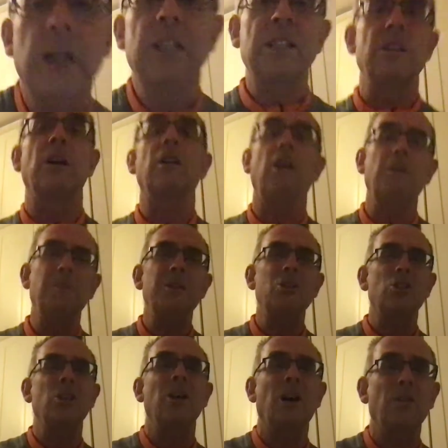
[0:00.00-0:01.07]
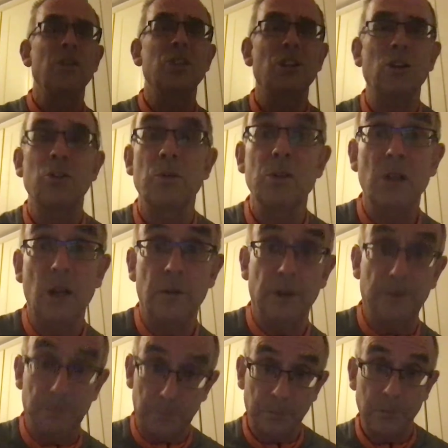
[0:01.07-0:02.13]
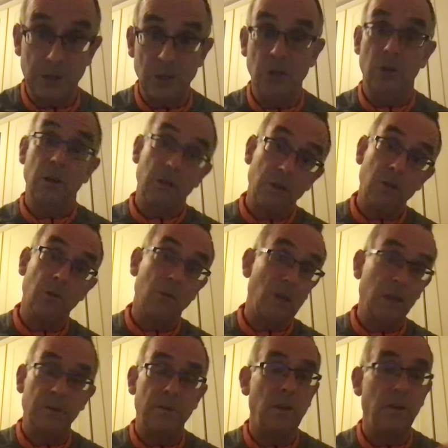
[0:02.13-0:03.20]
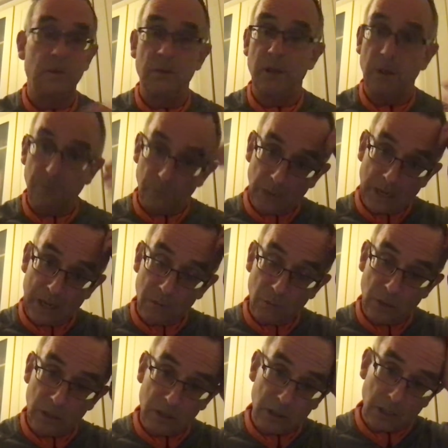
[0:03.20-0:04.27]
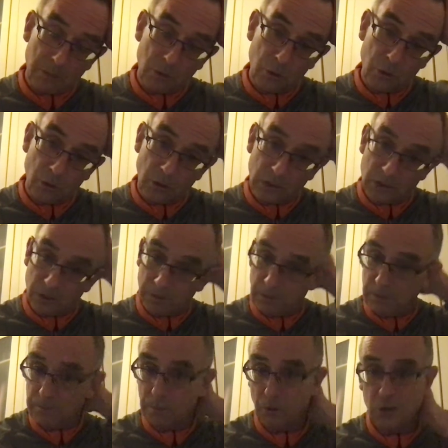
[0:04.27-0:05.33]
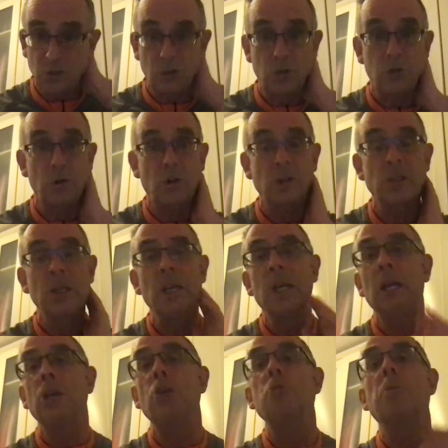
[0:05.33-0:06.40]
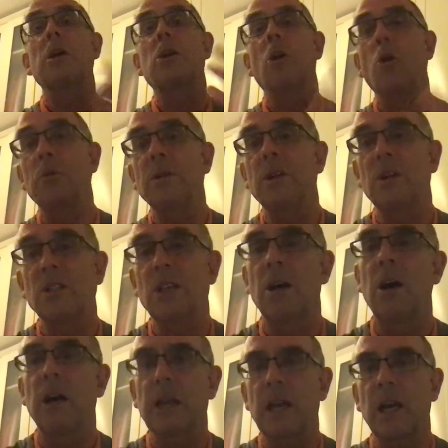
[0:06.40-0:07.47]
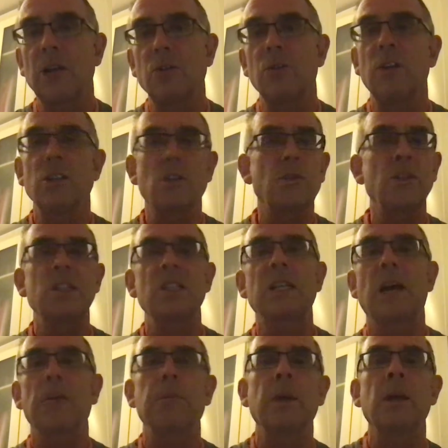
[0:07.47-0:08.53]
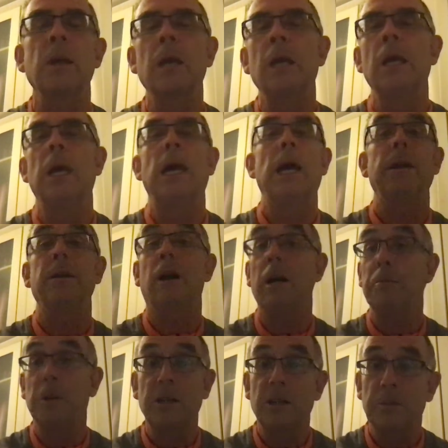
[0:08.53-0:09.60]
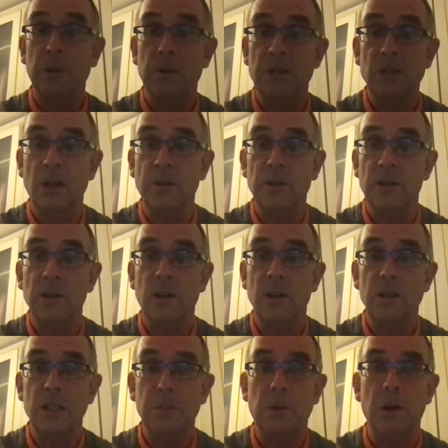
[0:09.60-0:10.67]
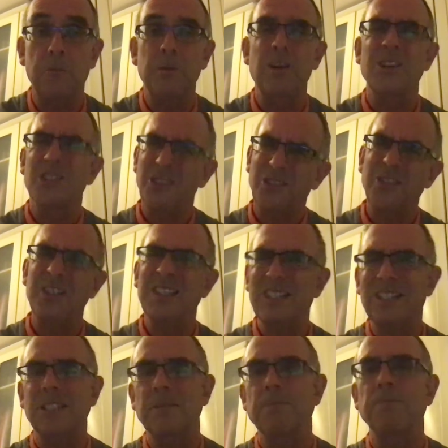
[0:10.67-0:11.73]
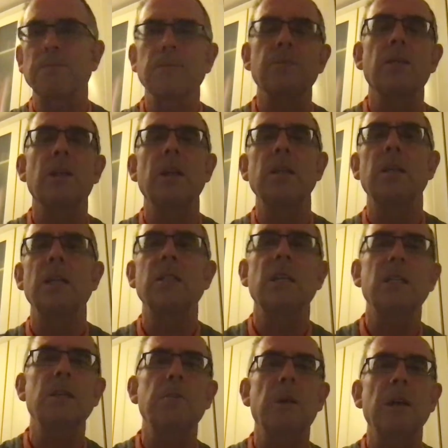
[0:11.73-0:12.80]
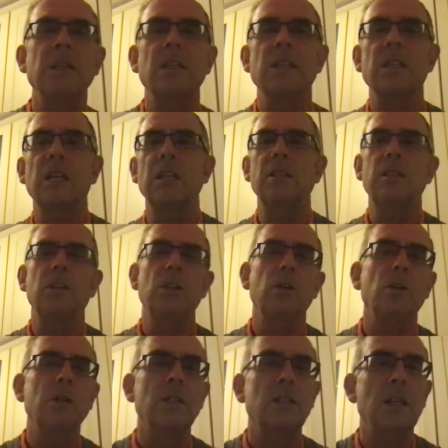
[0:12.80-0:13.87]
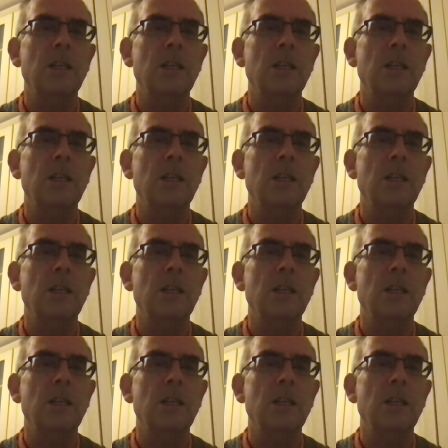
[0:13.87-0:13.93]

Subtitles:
it's not immediately obvious how to resolve it. So, if we had real-time tutorials or in-person tutorials, you might call me down and say, oh, I can't do this, or this is happening. And I might not be able to solve it on the spot, because R is not as I said to you, it